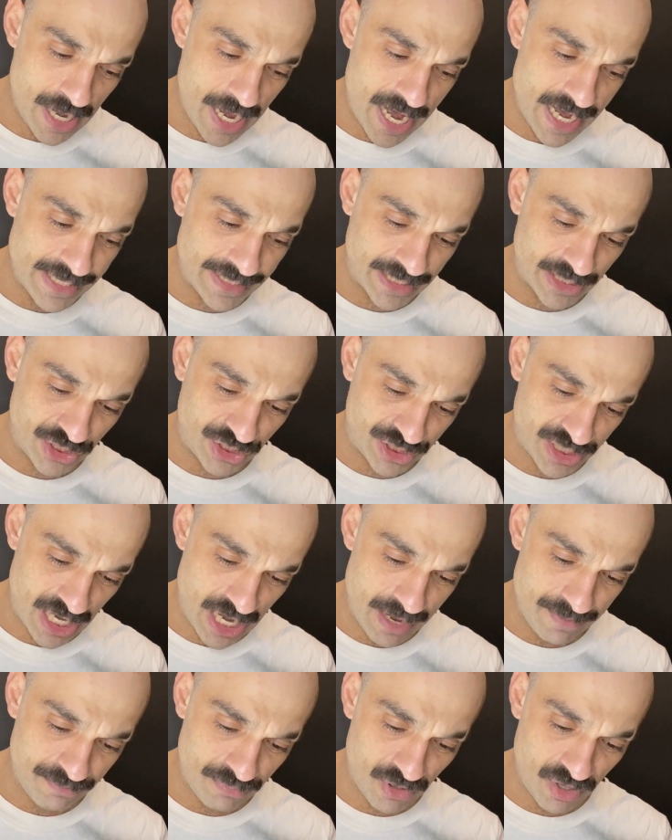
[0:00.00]
and the
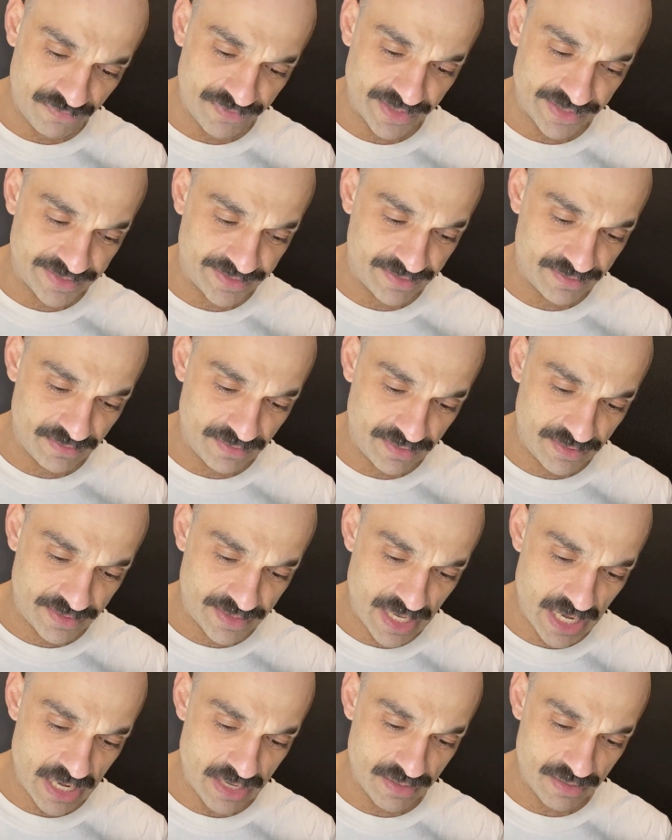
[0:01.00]
shape of the
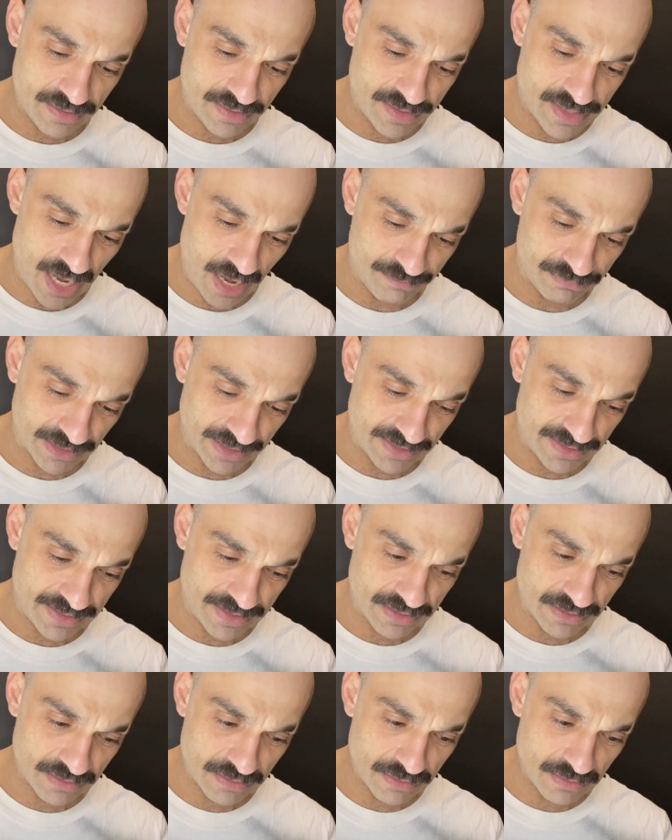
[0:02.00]

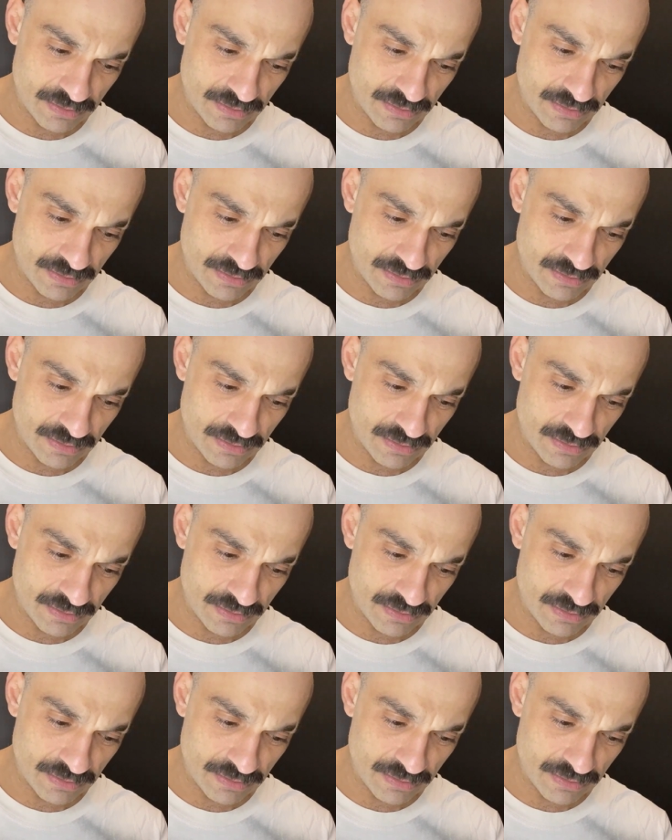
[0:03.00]
tablets.